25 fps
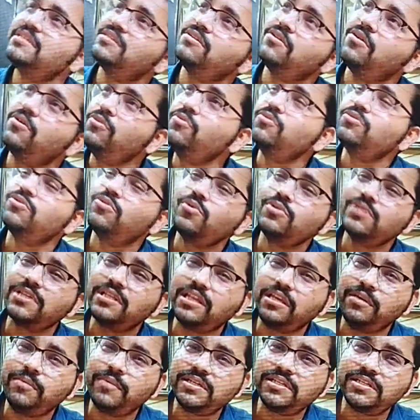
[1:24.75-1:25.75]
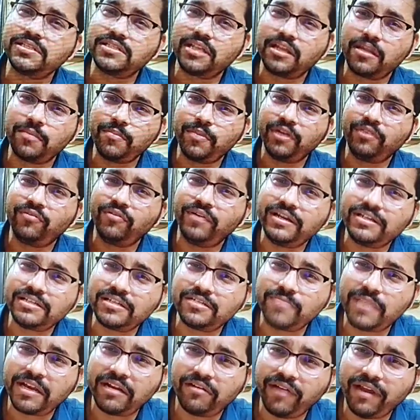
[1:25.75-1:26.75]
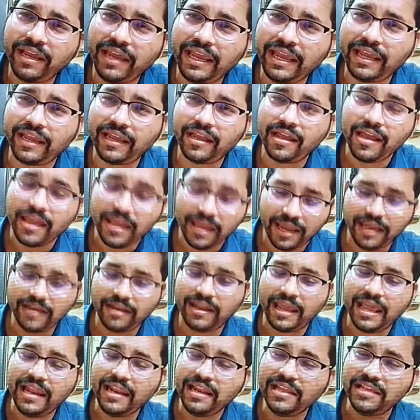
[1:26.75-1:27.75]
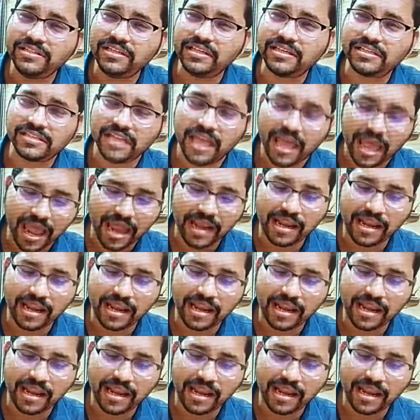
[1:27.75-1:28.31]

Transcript: Yes, those are the images that have been created by Gray in elegies,